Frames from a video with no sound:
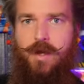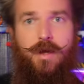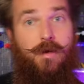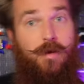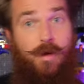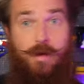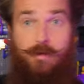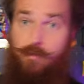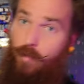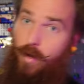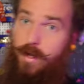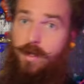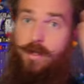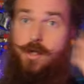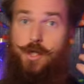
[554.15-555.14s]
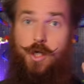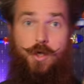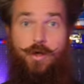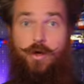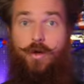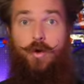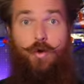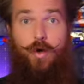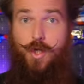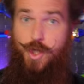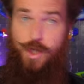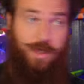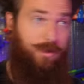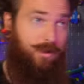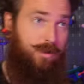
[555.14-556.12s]
and when a juggernaut or a
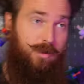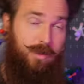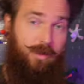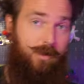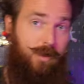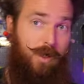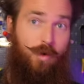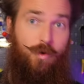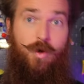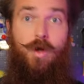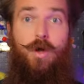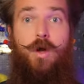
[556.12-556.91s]
shield, you know,